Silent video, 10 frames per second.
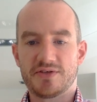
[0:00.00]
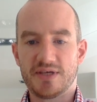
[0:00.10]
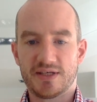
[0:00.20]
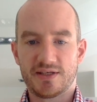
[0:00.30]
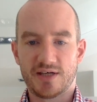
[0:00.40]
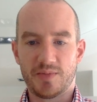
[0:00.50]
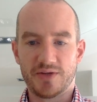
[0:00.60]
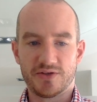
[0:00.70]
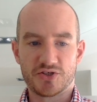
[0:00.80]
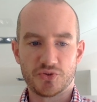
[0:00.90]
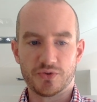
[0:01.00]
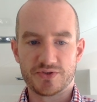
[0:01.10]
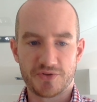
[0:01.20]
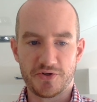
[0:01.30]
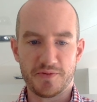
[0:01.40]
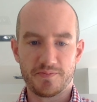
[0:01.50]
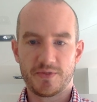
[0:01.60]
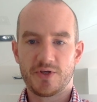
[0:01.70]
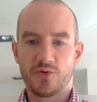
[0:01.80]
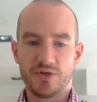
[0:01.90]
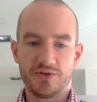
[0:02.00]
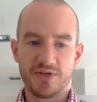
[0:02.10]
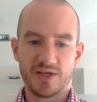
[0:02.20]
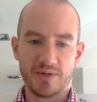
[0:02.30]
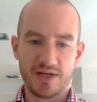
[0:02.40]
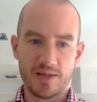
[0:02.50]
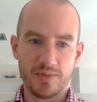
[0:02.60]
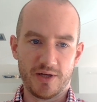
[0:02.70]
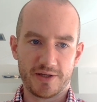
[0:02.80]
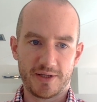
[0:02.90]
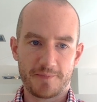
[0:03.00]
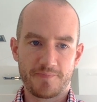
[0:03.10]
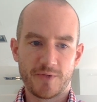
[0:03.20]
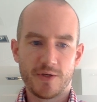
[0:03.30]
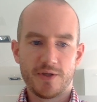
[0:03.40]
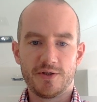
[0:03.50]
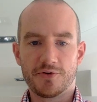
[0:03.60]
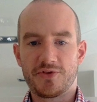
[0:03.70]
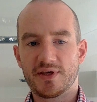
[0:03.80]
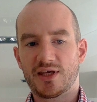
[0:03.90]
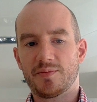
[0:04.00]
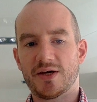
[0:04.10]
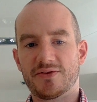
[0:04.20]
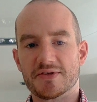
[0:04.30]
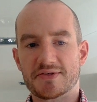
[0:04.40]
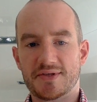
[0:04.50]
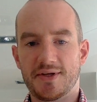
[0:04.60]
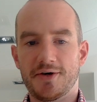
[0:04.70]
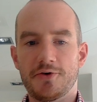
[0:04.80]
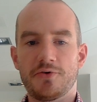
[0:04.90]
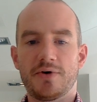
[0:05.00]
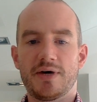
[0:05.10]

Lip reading: think about the short term when you think about ad blocking. You're thinking about the slow